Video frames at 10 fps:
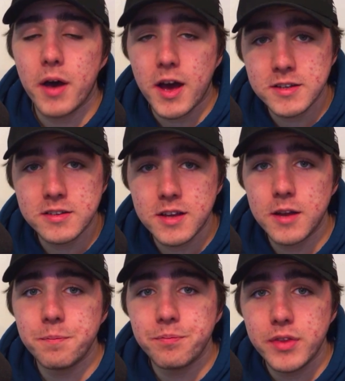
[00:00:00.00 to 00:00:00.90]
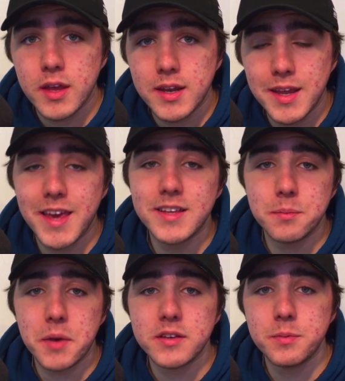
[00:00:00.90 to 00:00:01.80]
as I said, Nikita
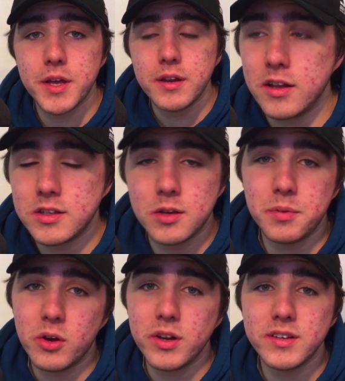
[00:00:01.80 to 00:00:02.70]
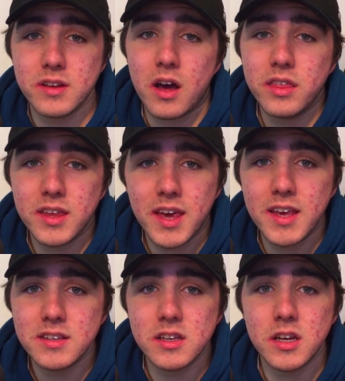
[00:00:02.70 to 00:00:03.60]
Mazepin, to be honest, I think he's
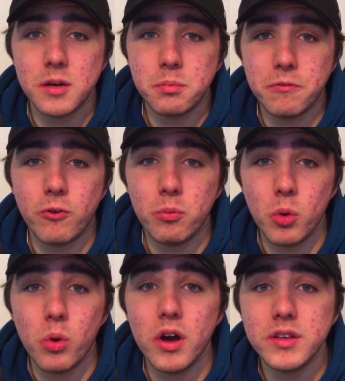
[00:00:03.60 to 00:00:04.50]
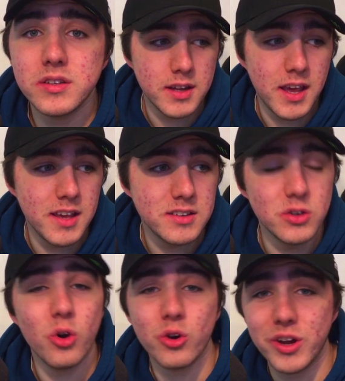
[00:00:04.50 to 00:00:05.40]
going to perform the worst. He's
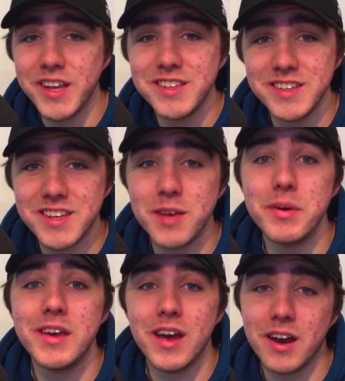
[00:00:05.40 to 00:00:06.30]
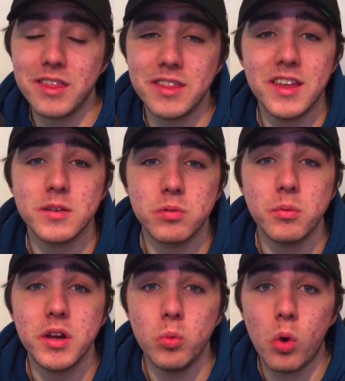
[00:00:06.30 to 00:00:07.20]
not got an easy teammate, and I think that's
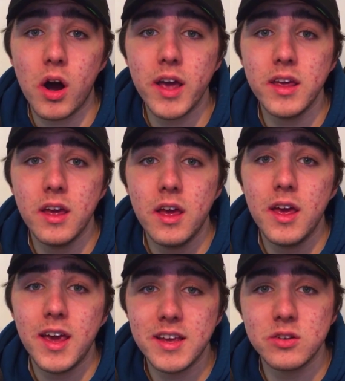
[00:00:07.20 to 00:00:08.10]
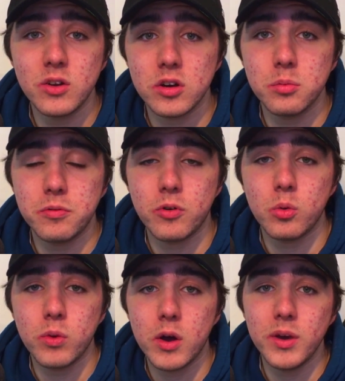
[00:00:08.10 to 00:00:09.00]
probably why he's not going to perform
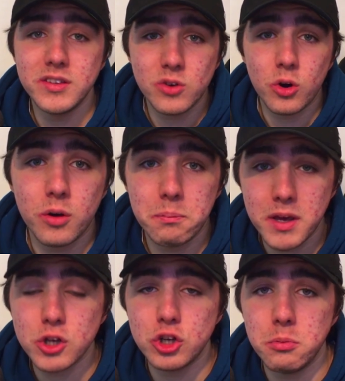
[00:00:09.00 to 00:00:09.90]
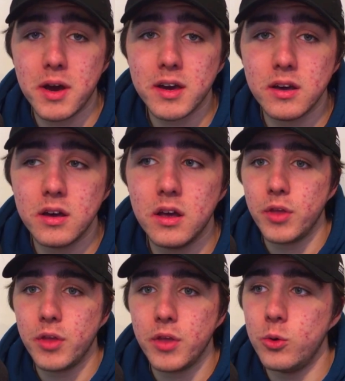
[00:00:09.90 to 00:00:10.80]
well. He's got Mick Schumacher,
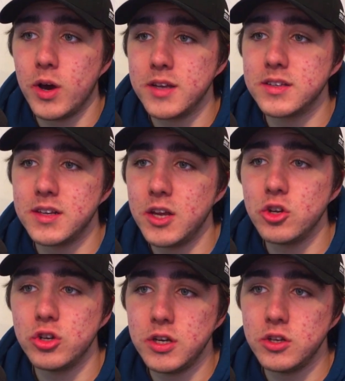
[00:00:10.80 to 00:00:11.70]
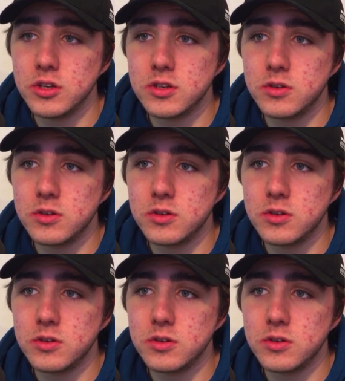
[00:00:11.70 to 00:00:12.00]
who has literally just